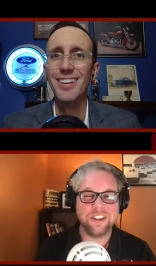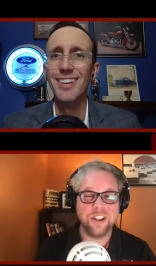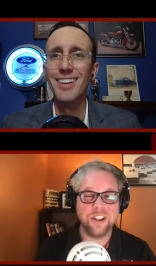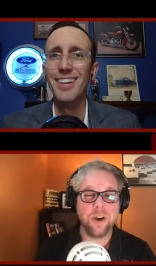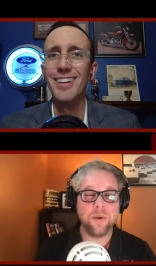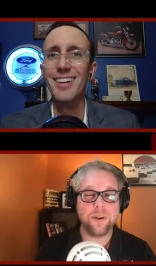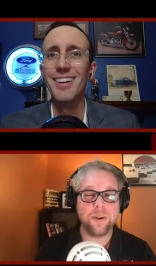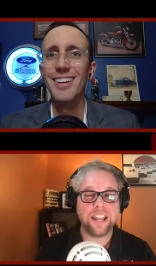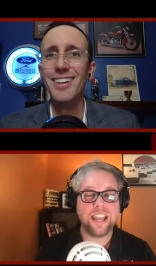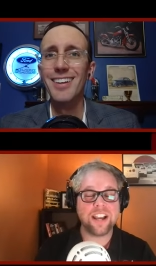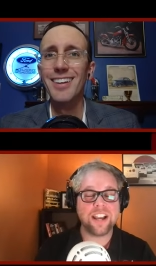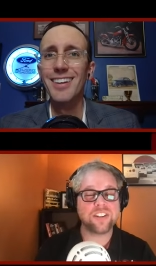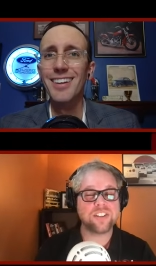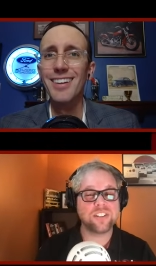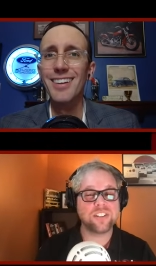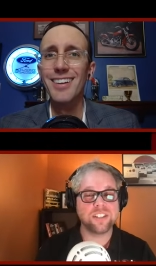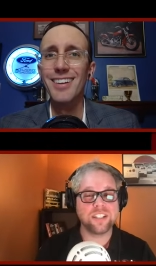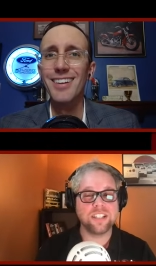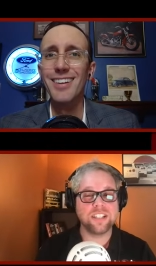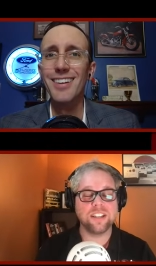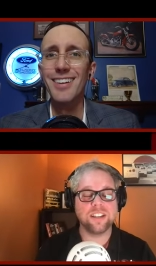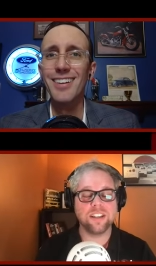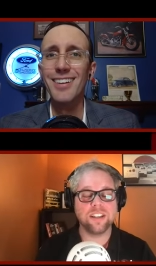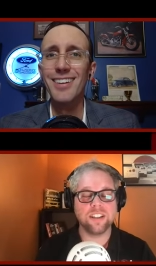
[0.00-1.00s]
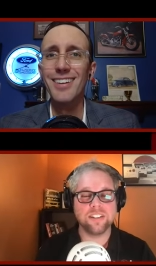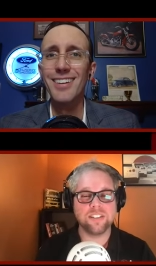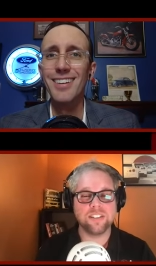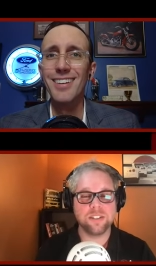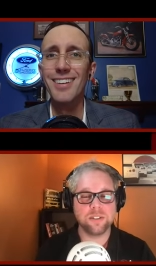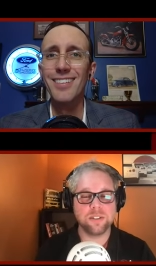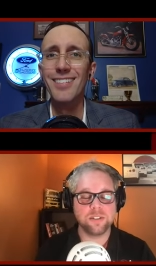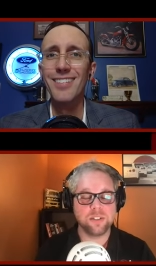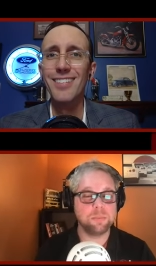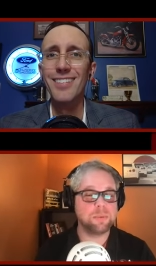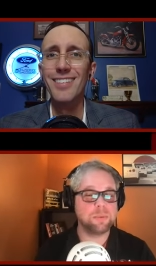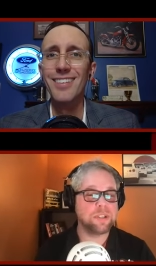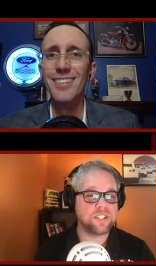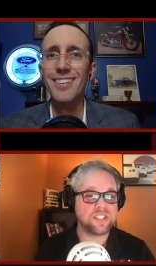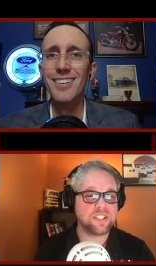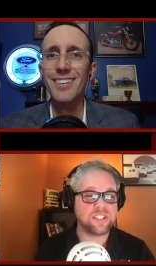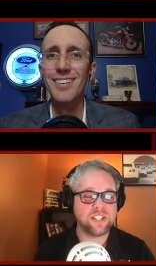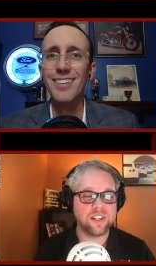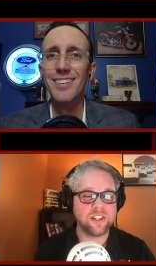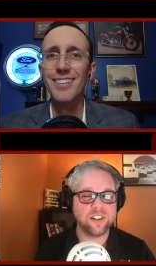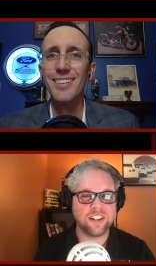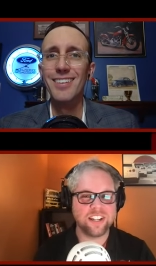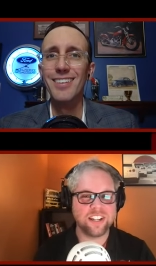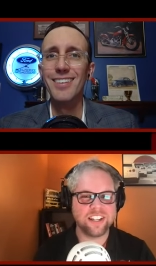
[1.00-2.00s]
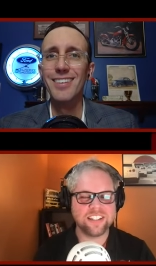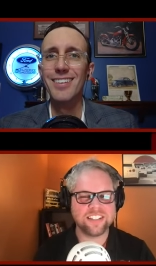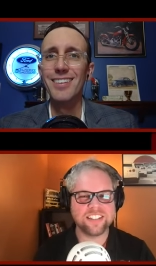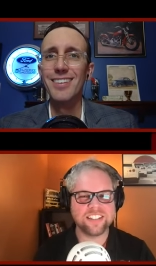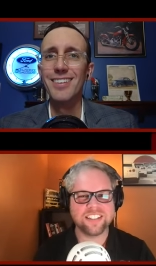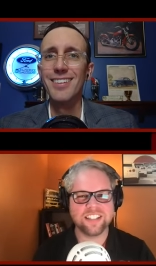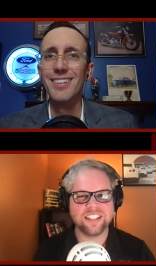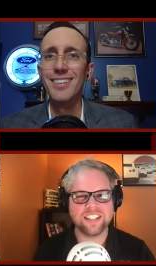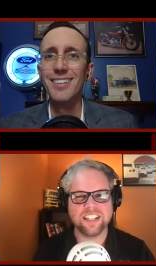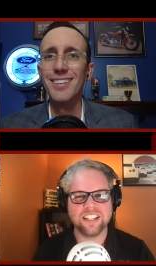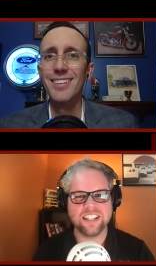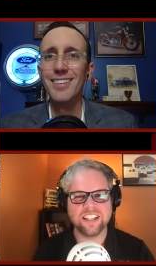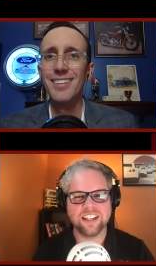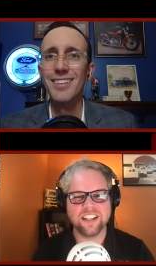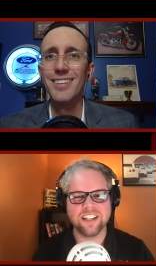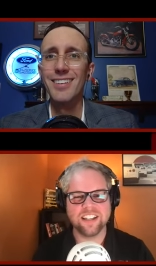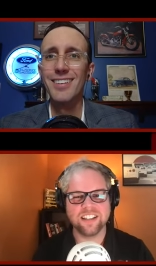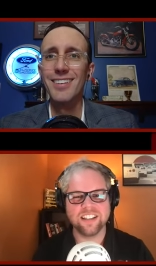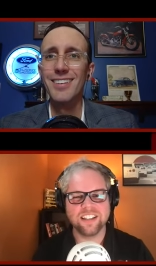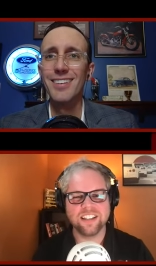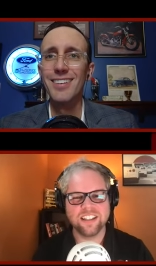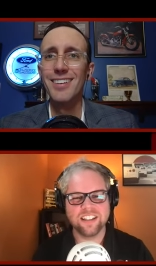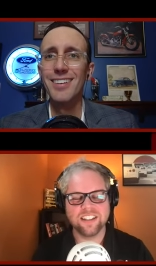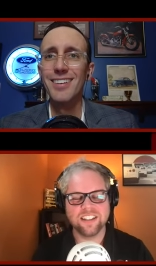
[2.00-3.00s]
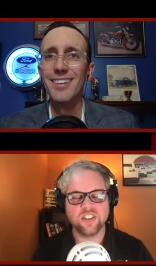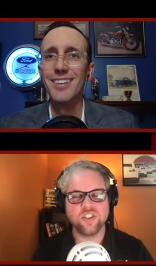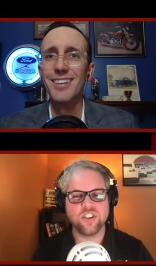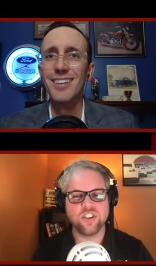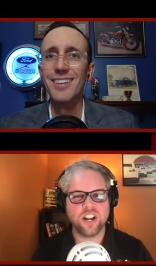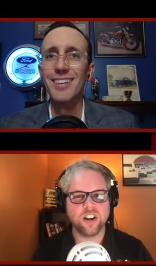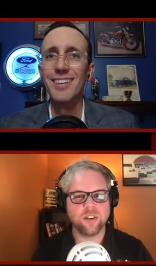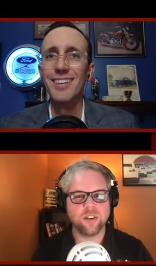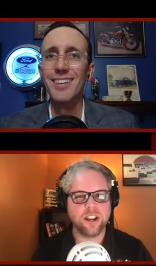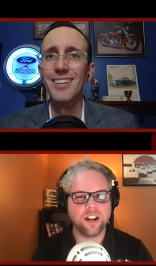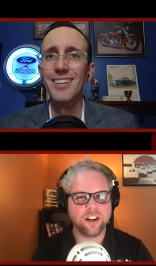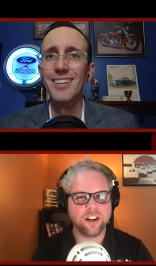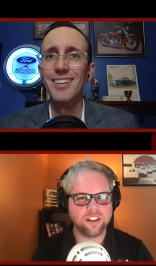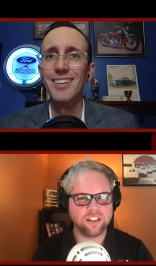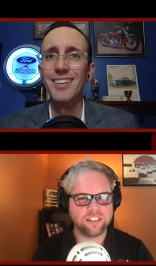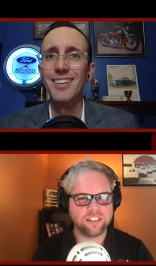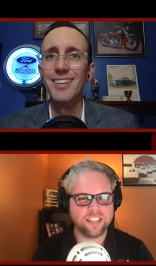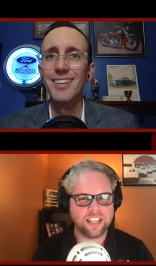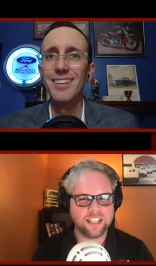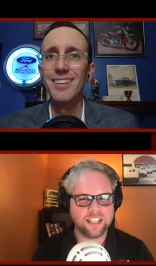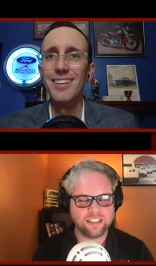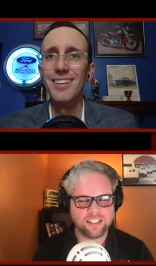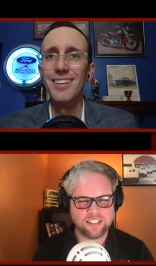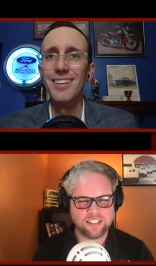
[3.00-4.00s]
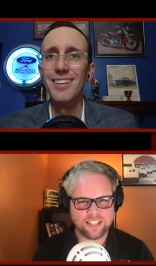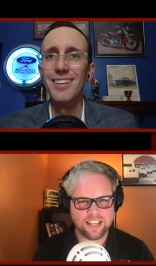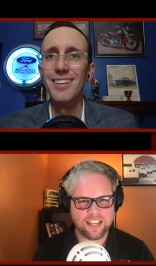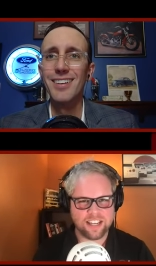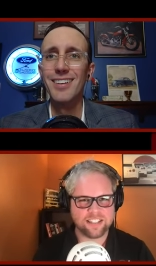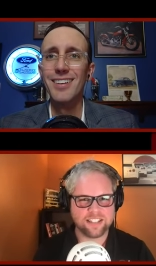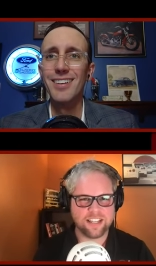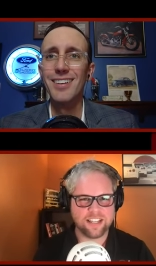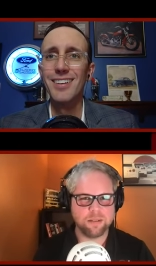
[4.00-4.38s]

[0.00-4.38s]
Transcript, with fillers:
Speaker 1: no, it actually uh, to to be serious, the uh, the generator that this has